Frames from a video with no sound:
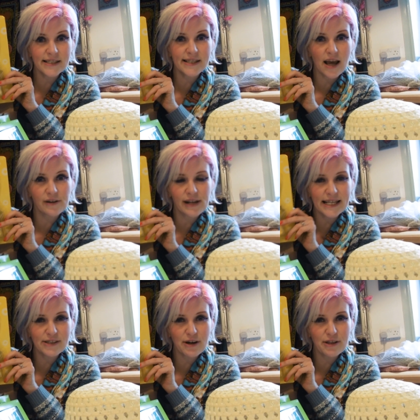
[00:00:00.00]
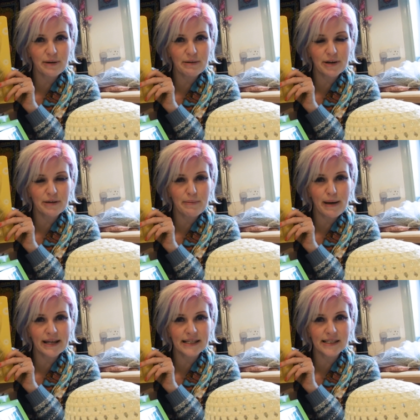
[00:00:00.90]
So later on in the week, we're going to be
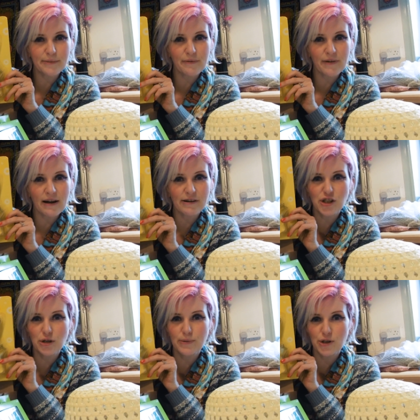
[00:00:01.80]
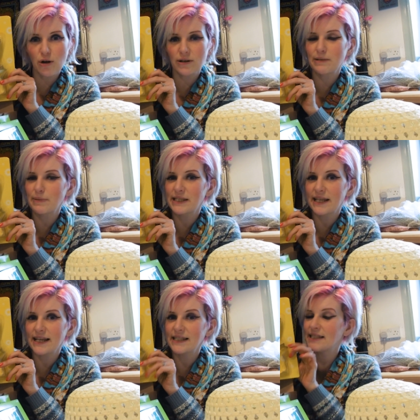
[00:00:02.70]
making some of our super chocolatey
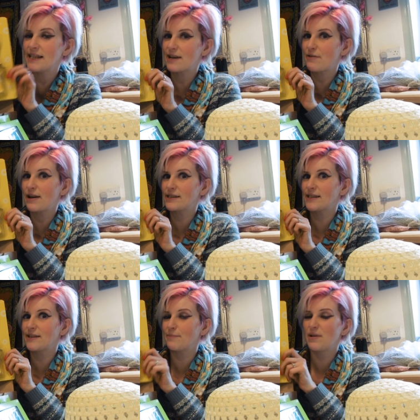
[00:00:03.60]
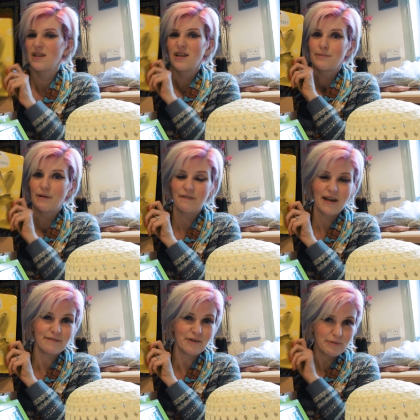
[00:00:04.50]
biscuits and decorating them. My
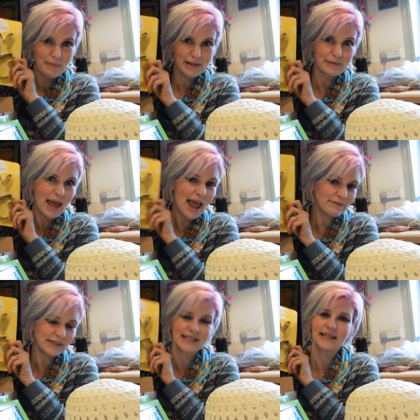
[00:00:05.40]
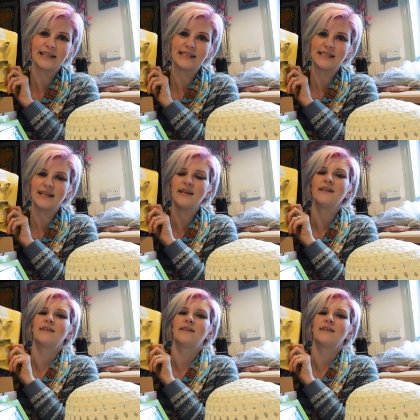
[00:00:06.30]
favourite, we make them every single Easter.